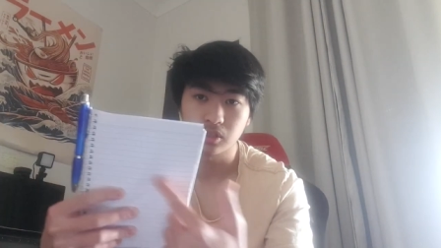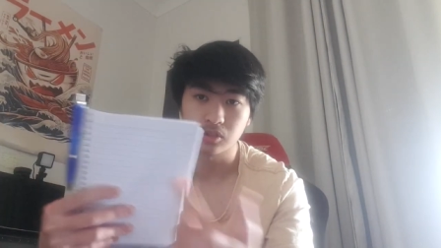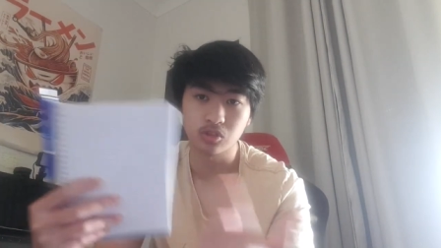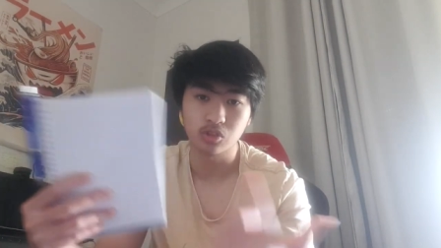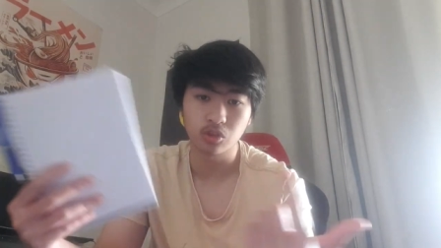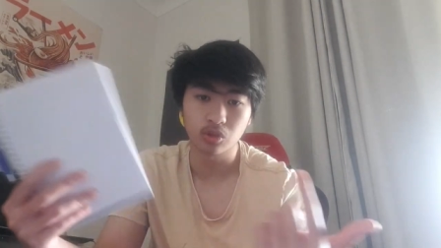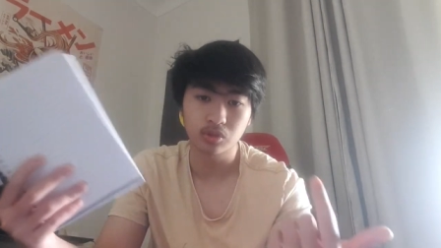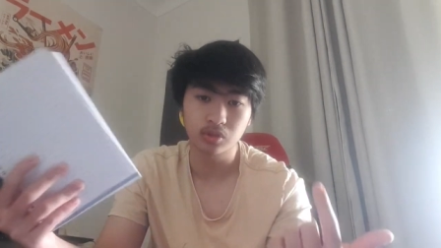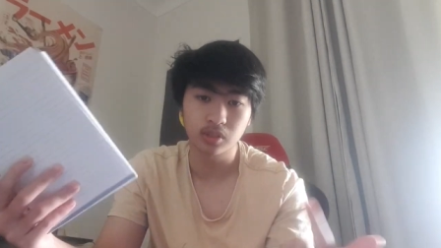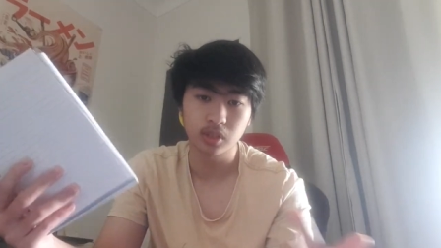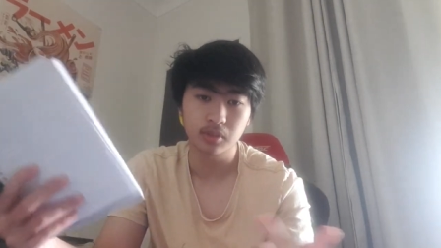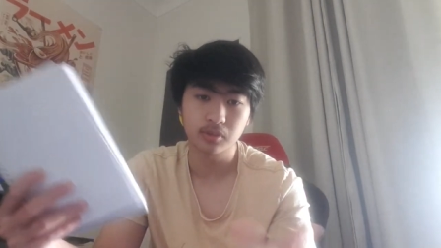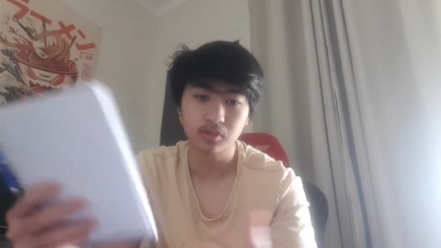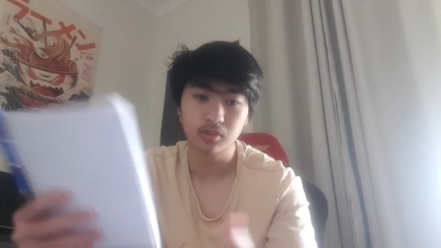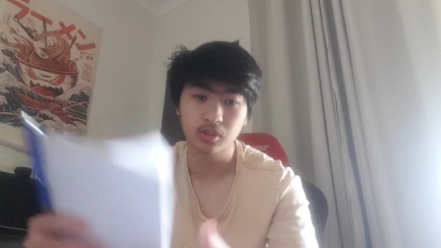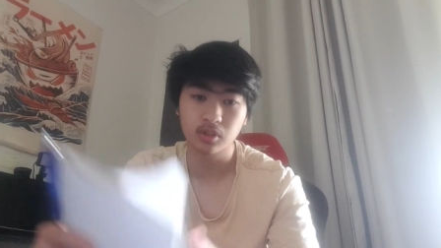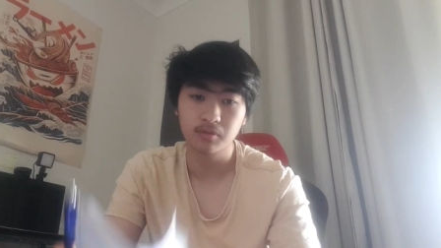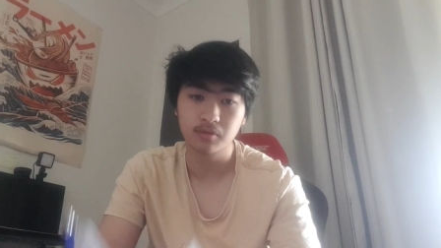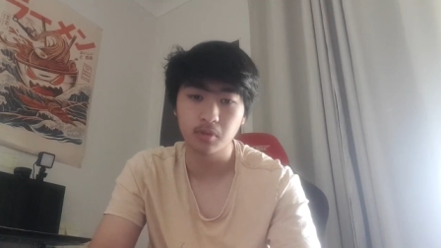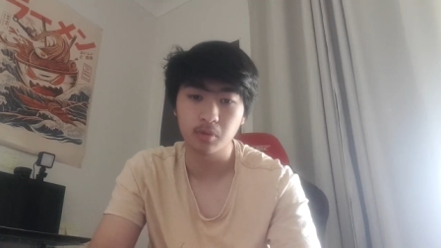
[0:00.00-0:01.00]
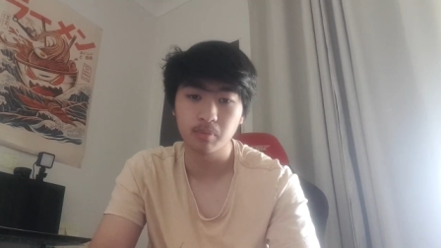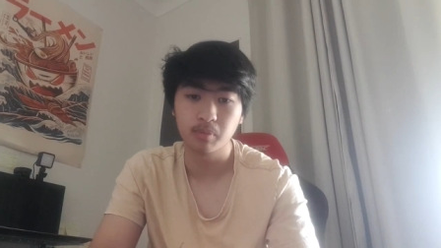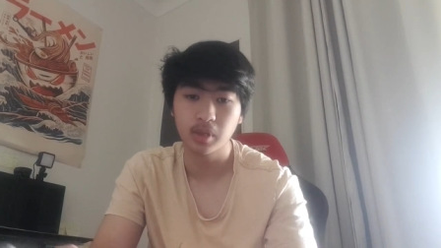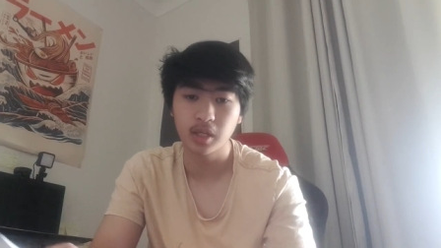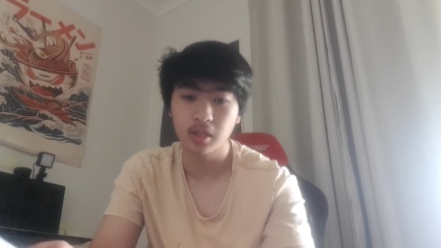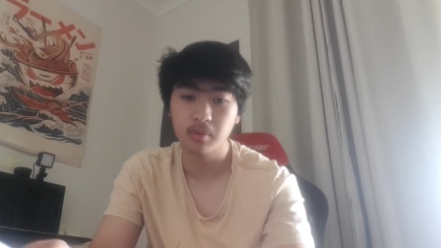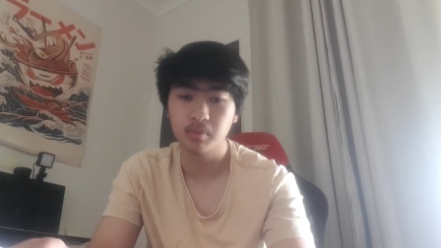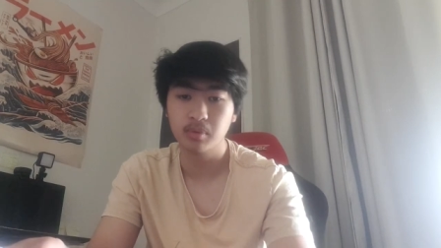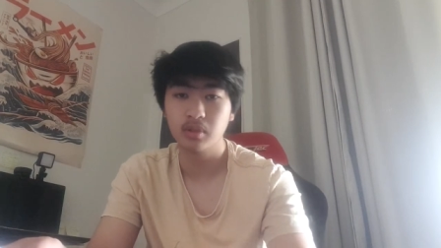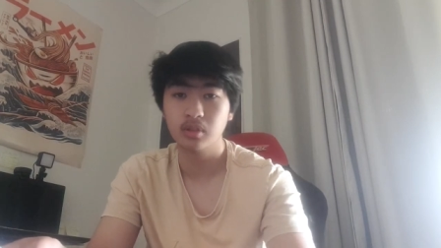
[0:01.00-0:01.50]
jot down stuff on
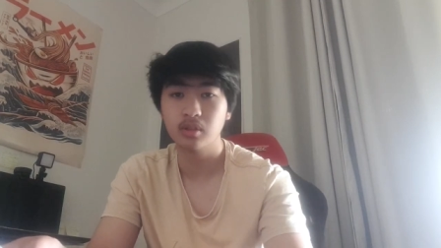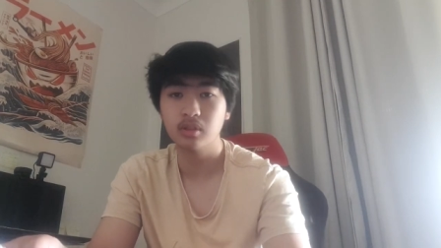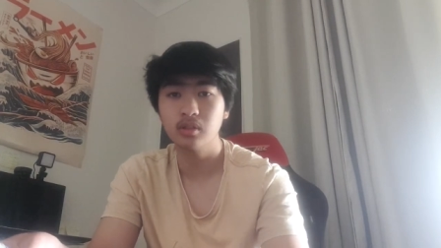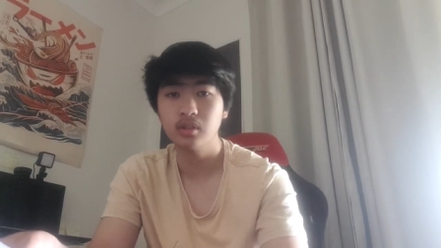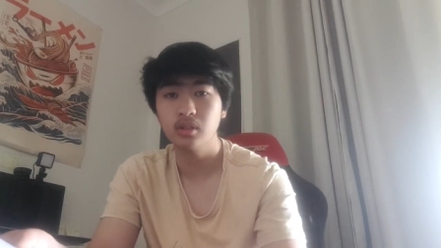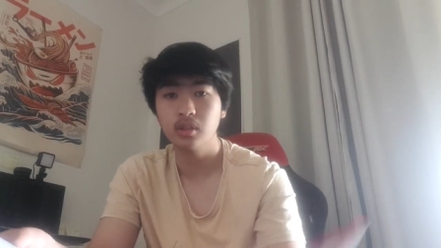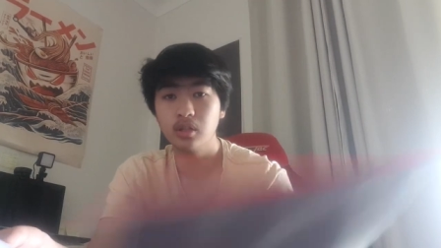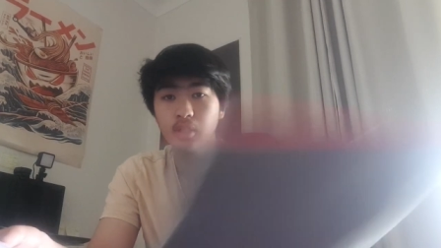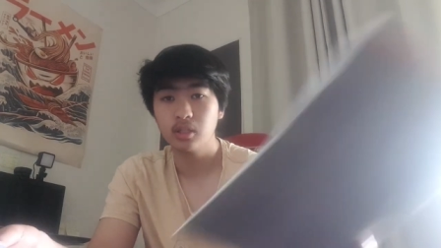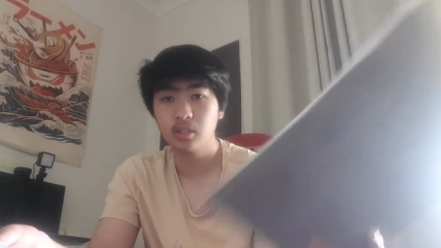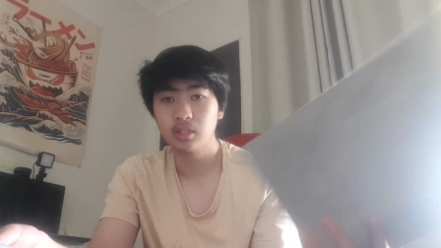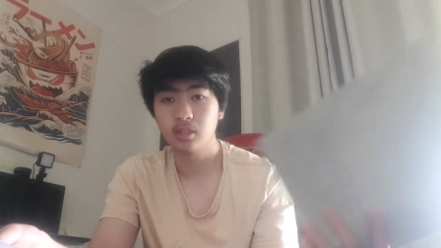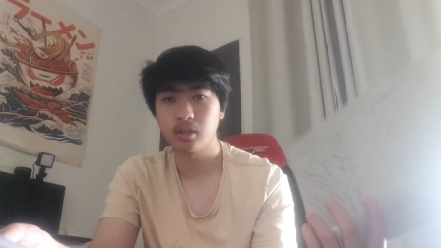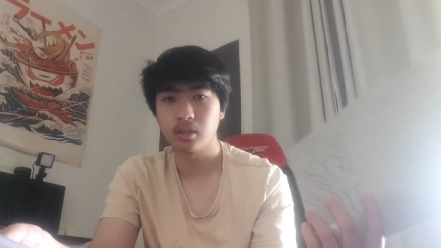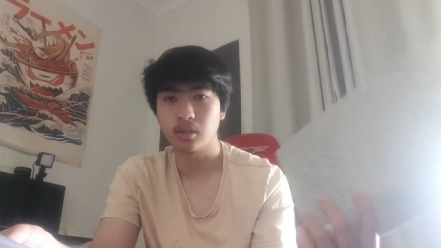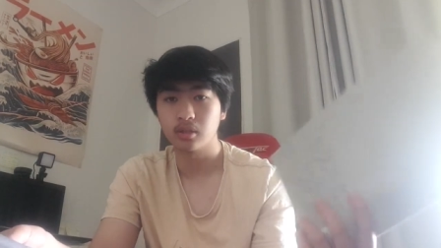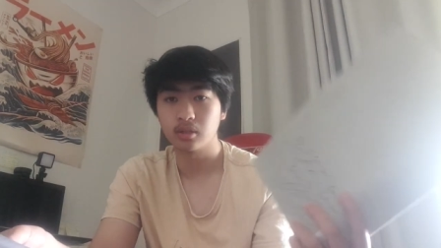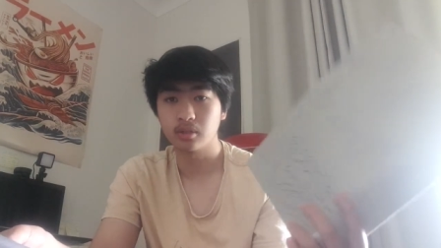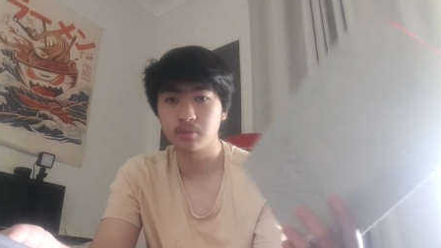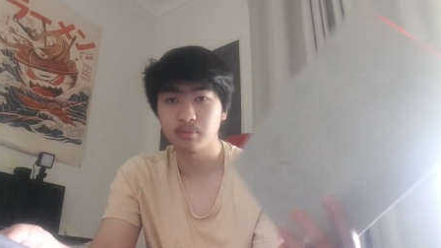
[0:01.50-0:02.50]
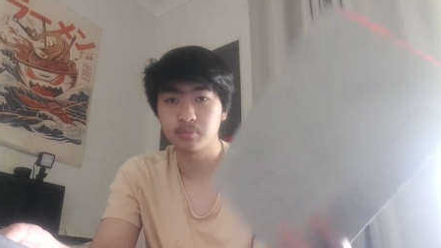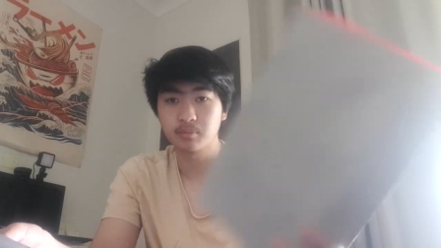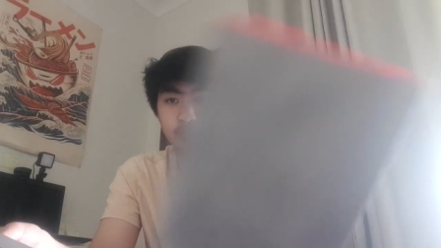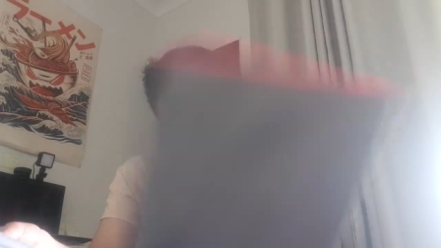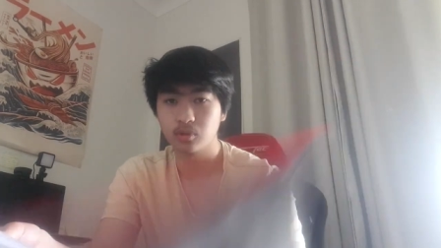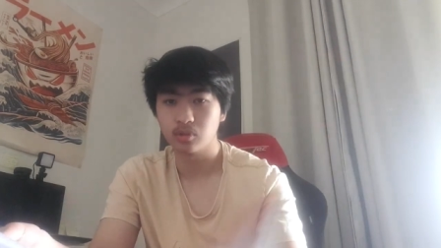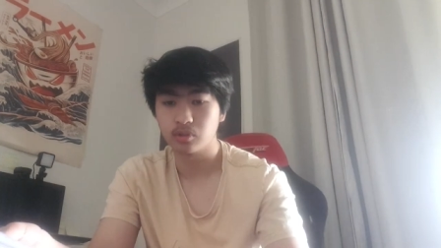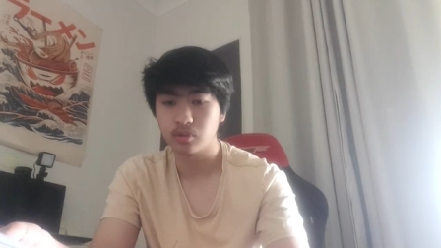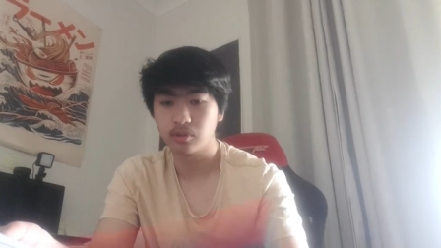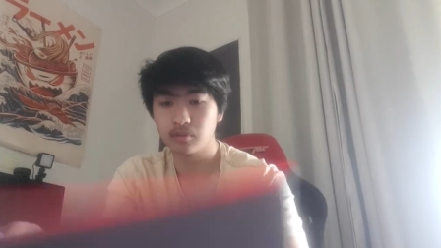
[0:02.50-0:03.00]
paper.
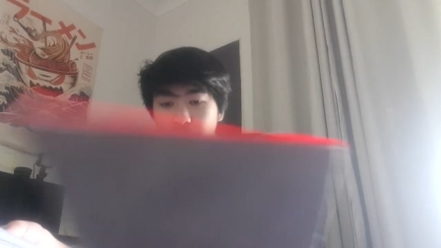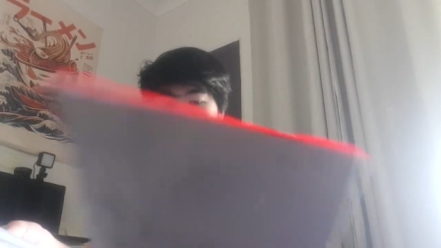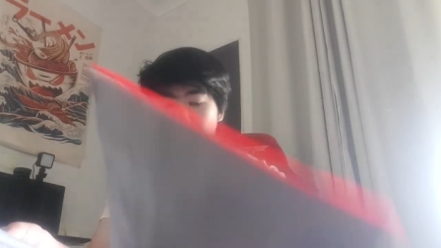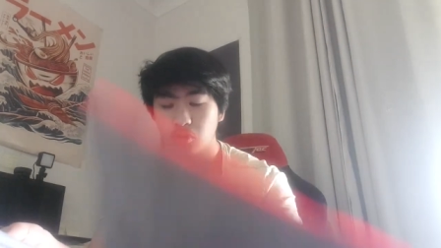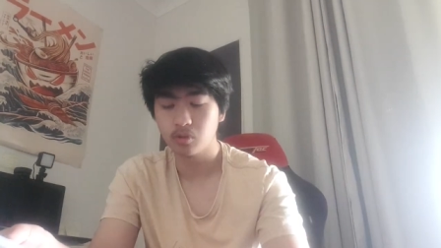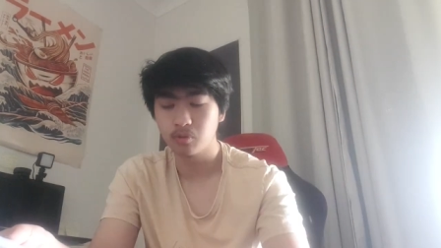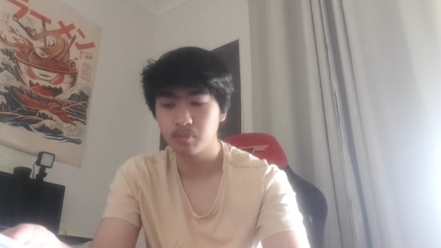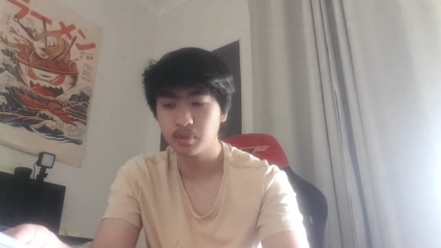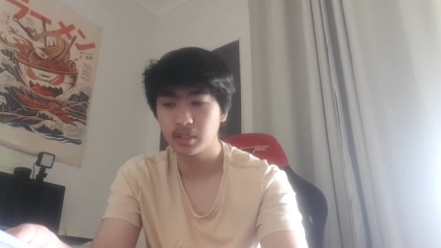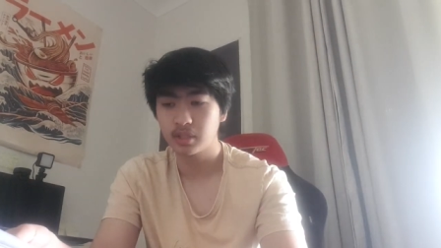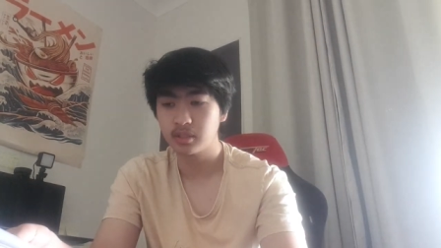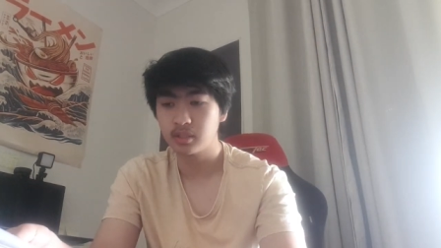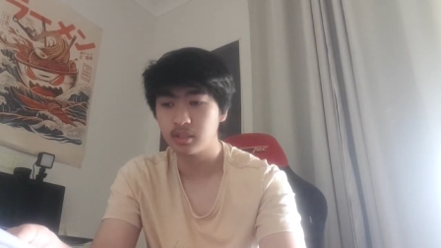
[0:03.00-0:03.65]
Got another notepad